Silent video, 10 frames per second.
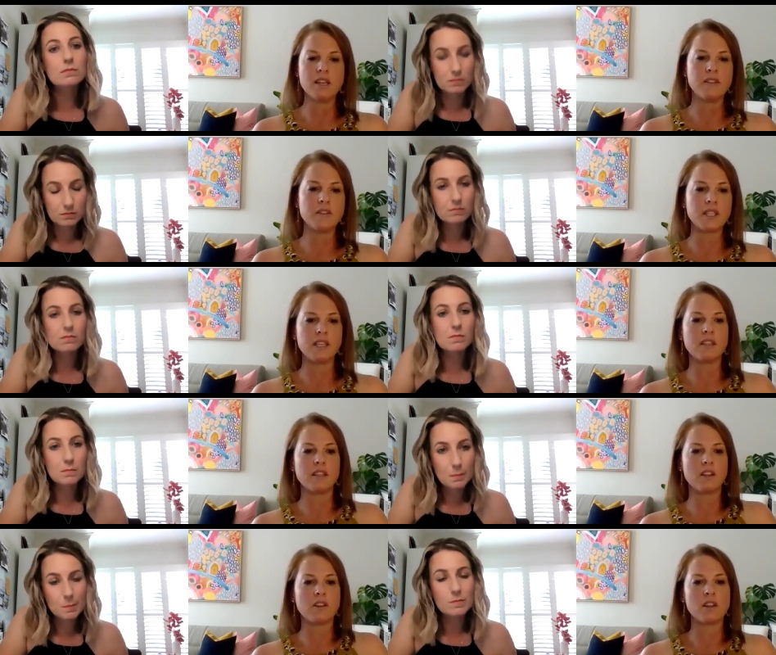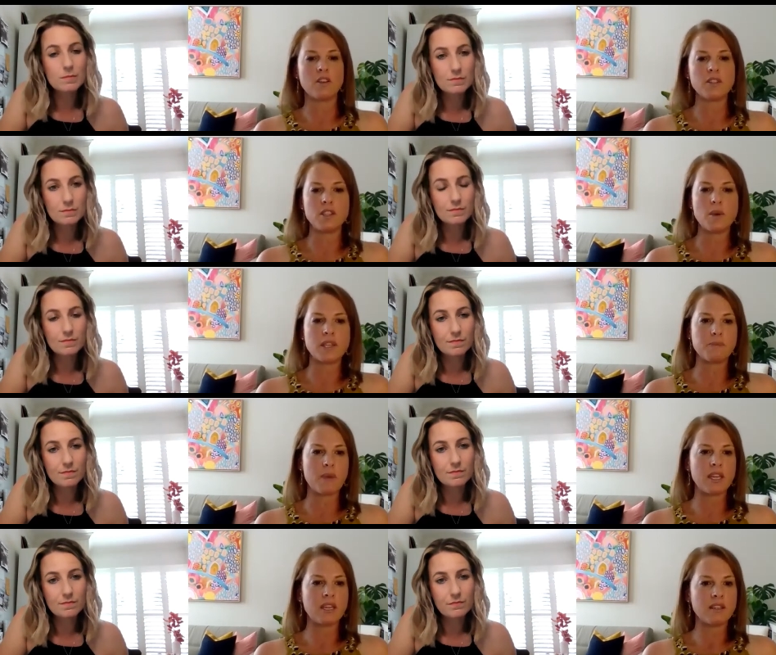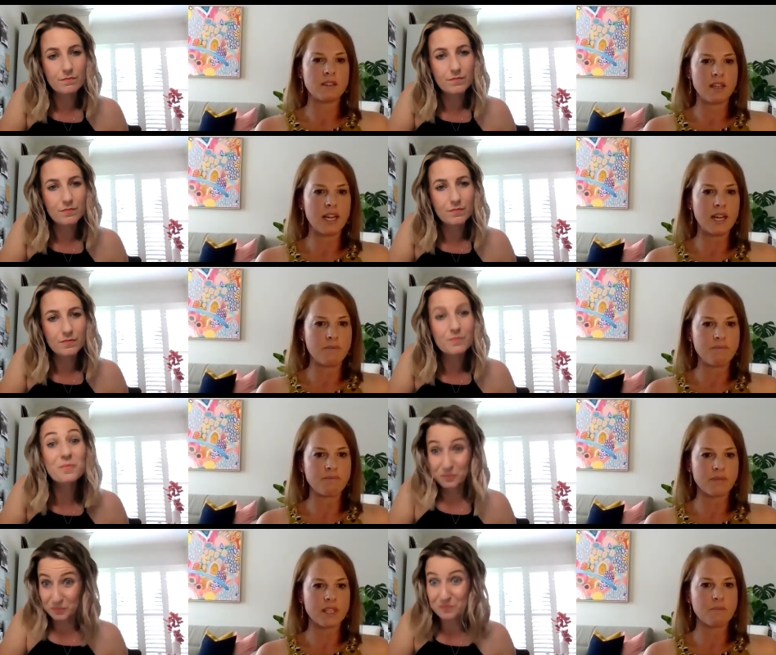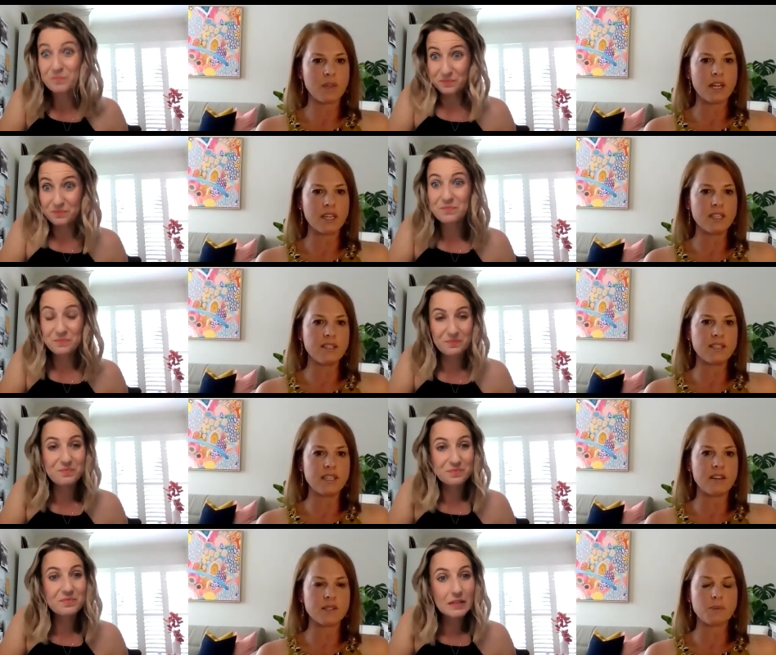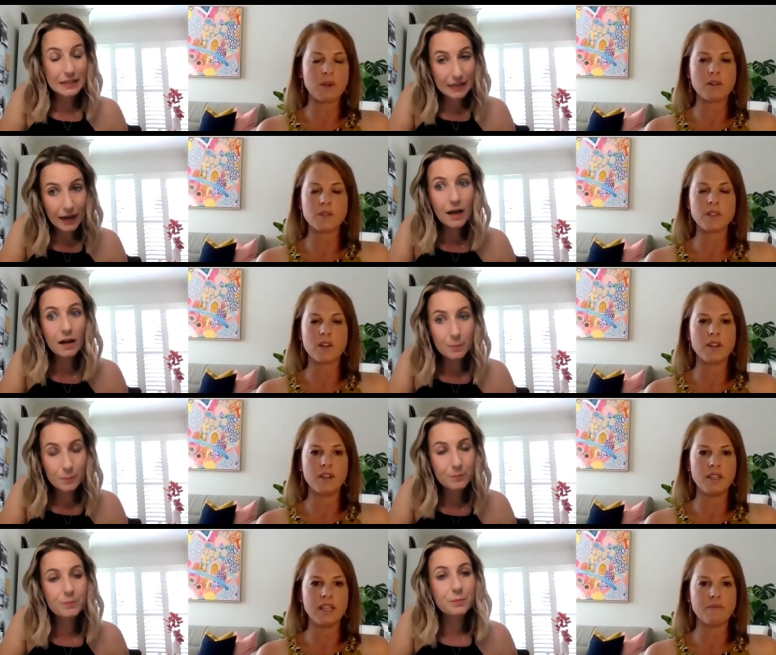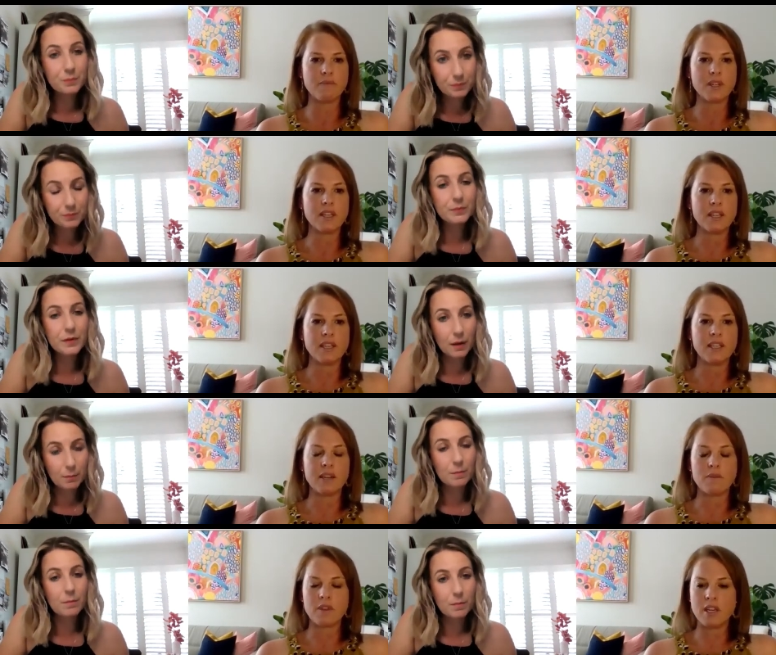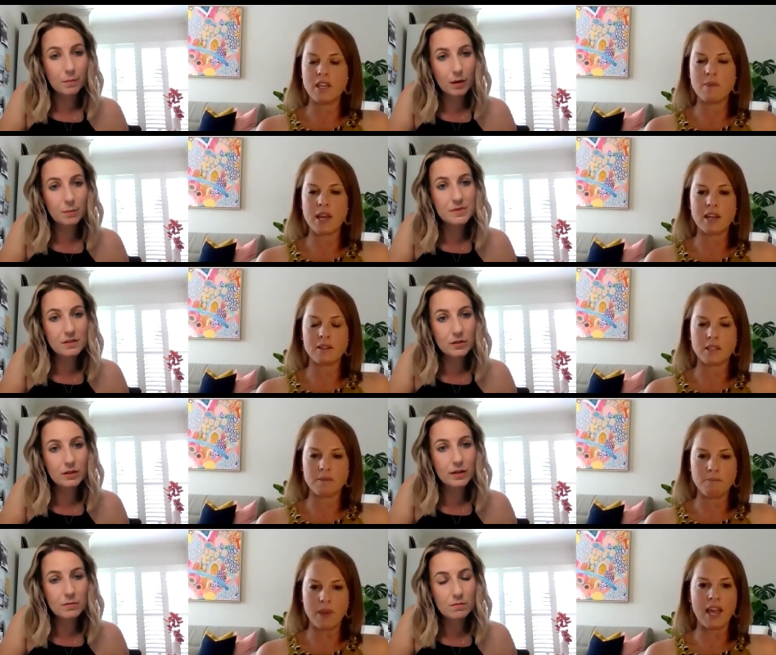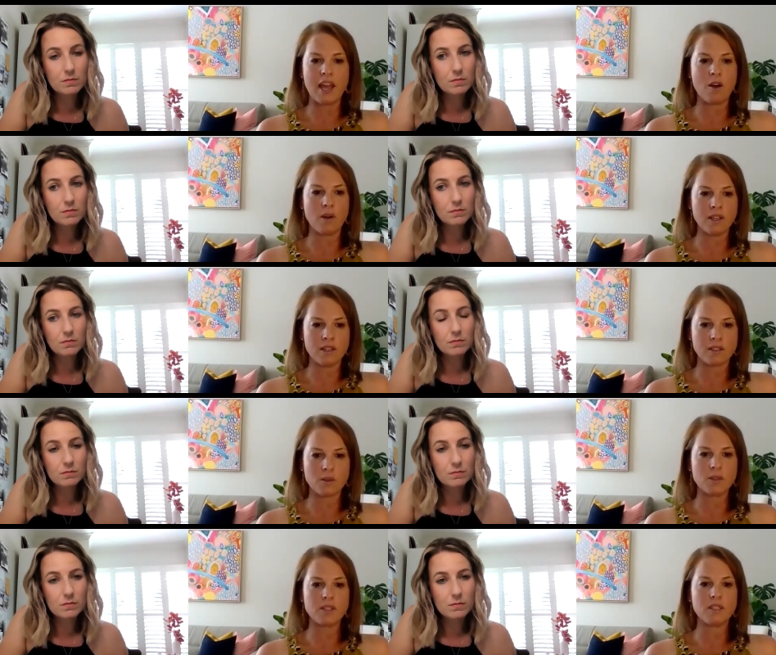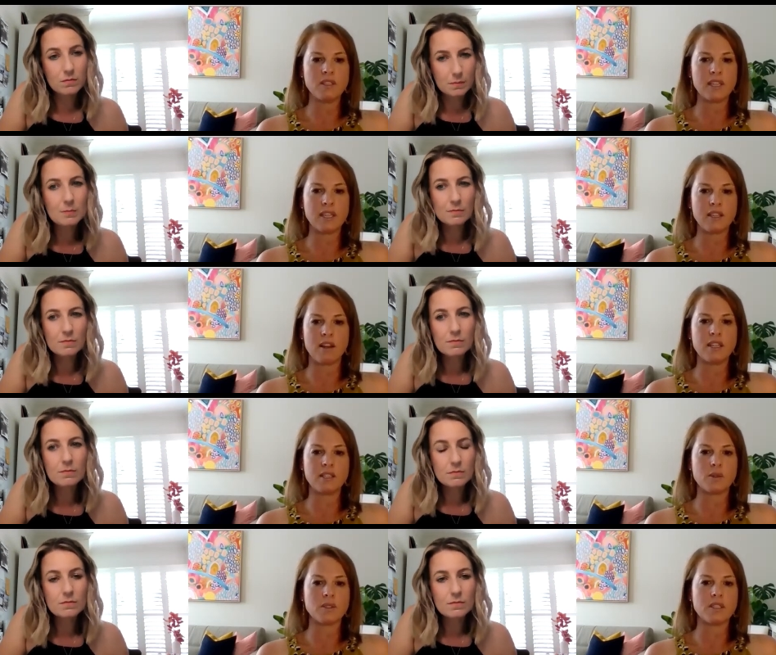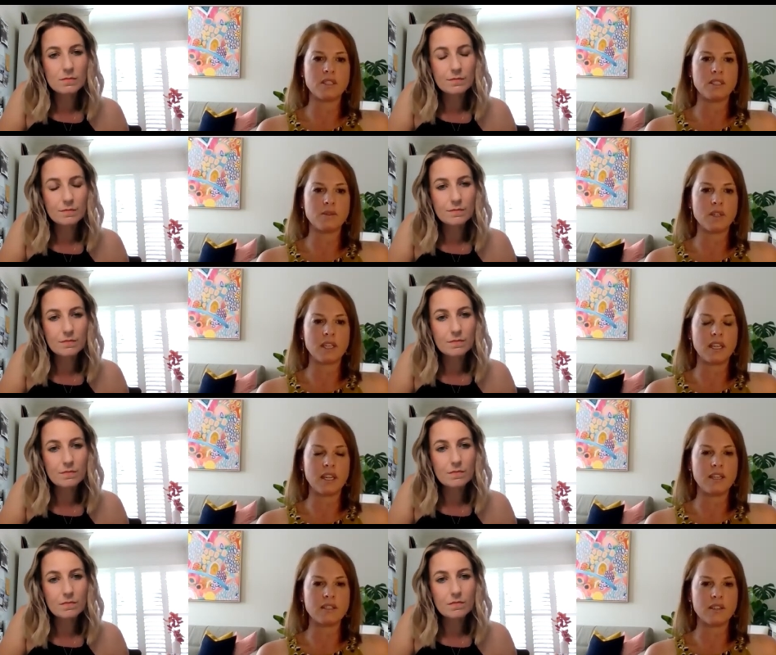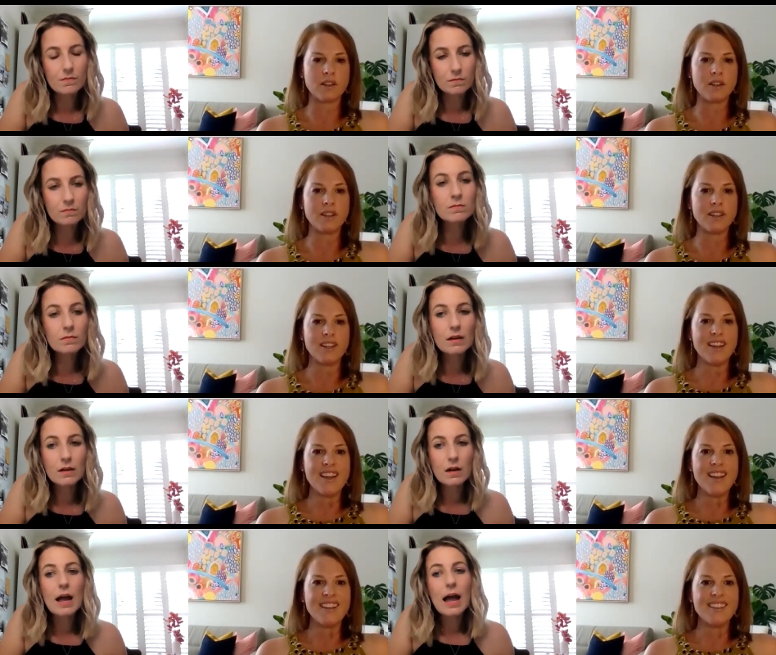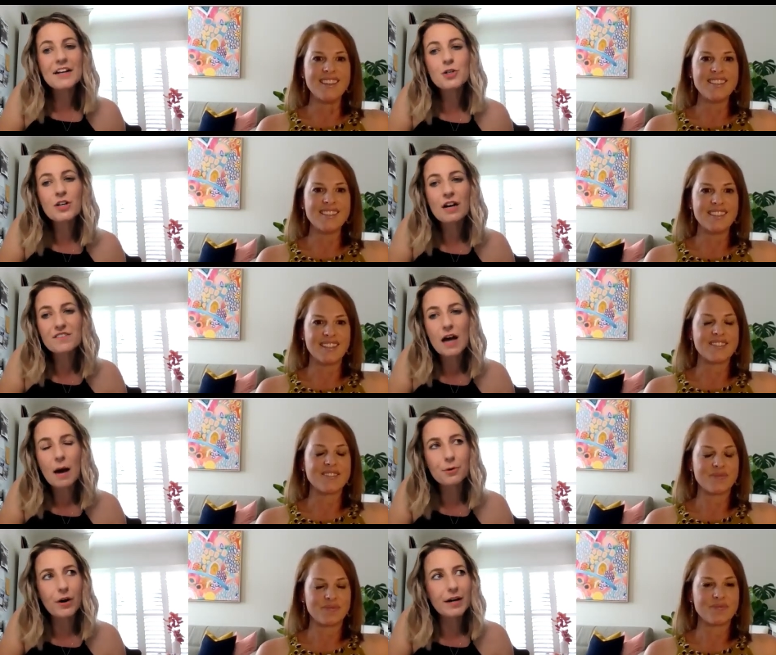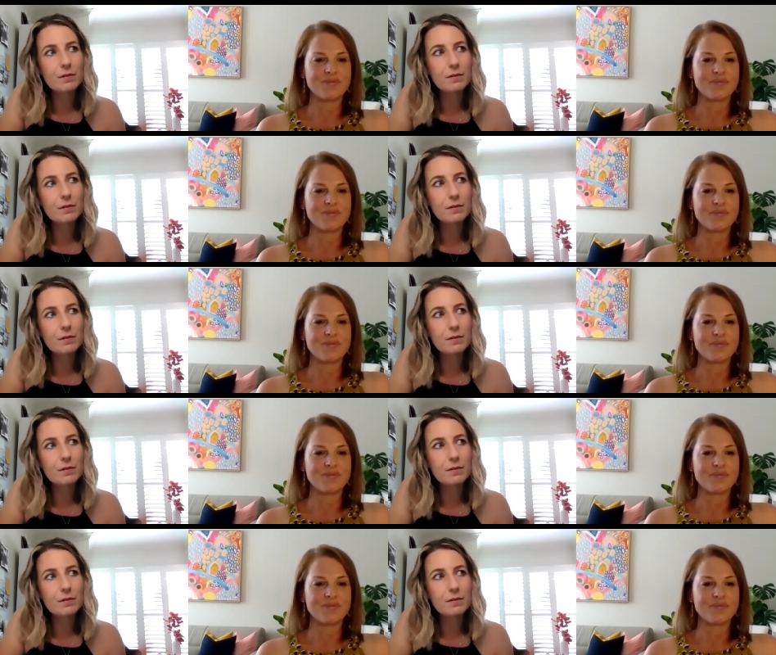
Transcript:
Speaker 1: We've seen a lot of those USB um, plugins now as yeah. well. So yeah, yep. yeah, thinking about Absolutely. power sources and lighting sources is really key. So, mm.
Speaker 2: and you don't have to upgrade them.